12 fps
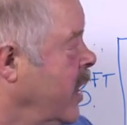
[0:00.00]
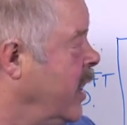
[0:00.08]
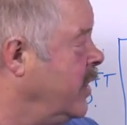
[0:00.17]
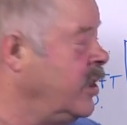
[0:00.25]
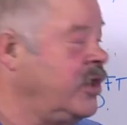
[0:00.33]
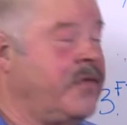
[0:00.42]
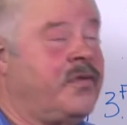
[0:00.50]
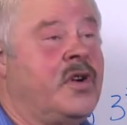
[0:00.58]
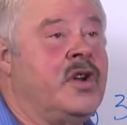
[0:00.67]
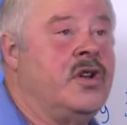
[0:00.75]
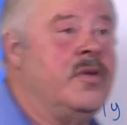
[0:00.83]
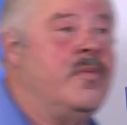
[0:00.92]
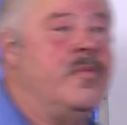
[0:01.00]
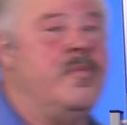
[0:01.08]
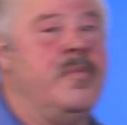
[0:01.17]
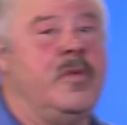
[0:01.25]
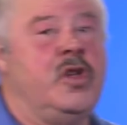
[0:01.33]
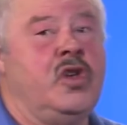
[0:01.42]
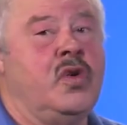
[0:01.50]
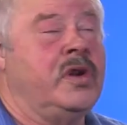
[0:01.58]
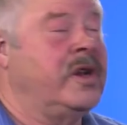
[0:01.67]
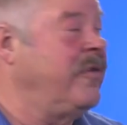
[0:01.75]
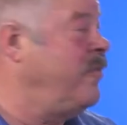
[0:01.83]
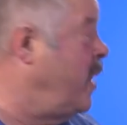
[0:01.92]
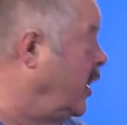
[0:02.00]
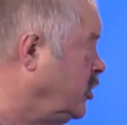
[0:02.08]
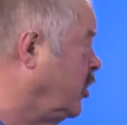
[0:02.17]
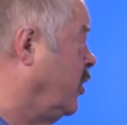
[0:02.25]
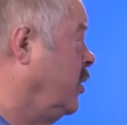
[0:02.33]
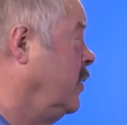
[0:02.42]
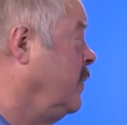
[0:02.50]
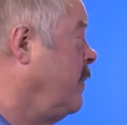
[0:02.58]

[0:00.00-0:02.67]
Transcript: in a different unit of measure.